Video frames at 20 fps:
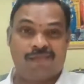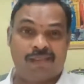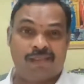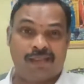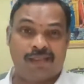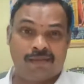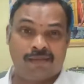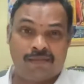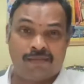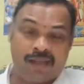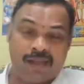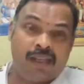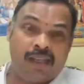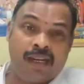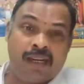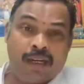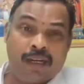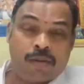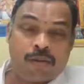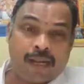we
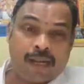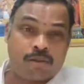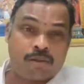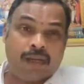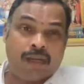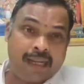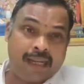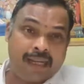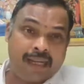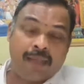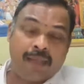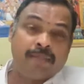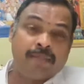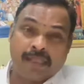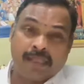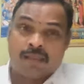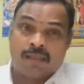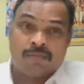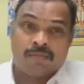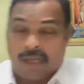need to actually keep this
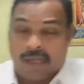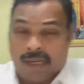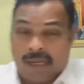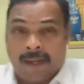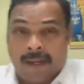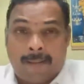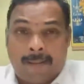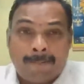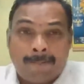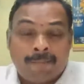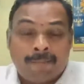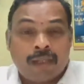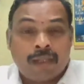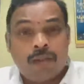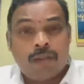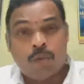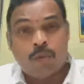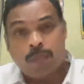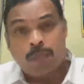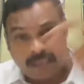in mind.
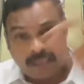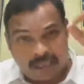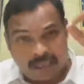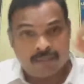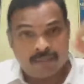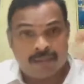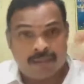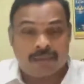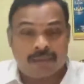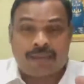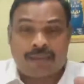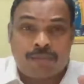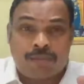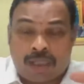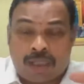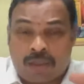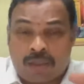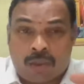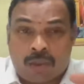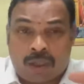Whichever
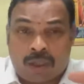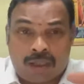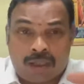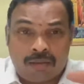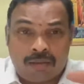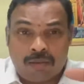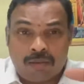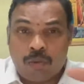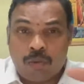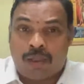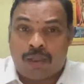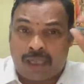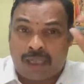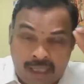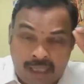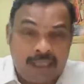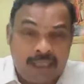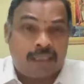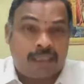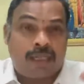subject you are an
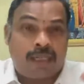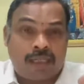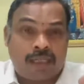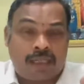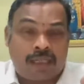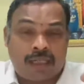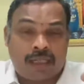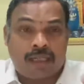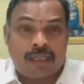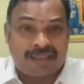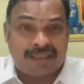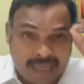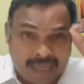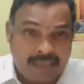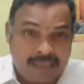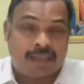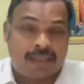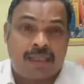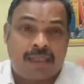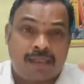English teacher,
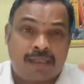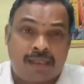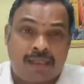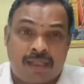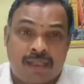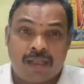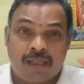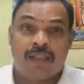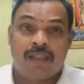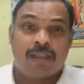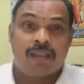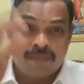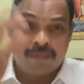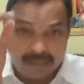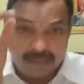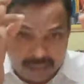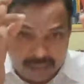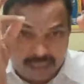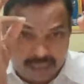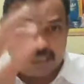science teacher,
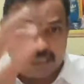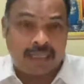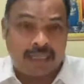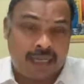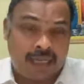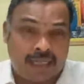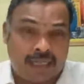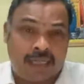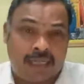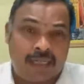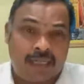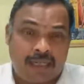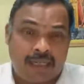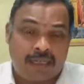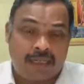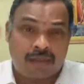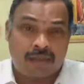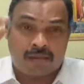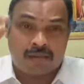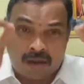physical education
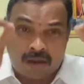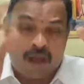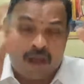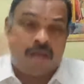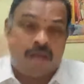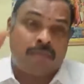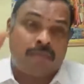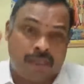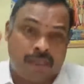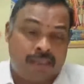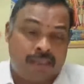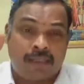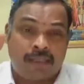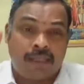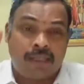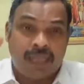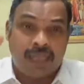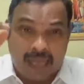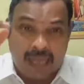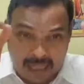teacher, commerce,
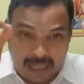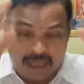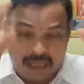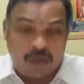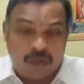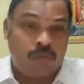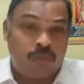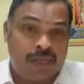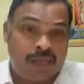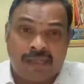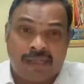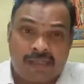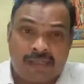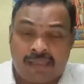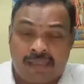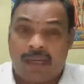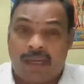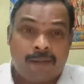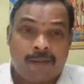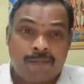
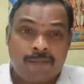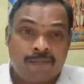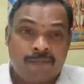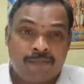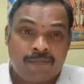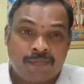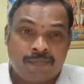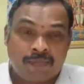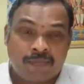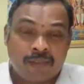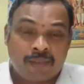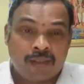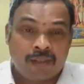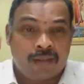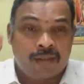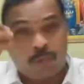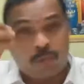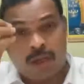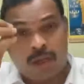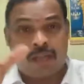accountancy,
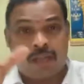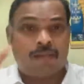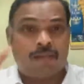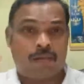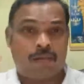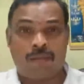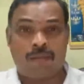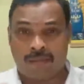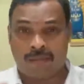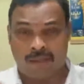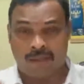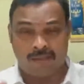whatever may be,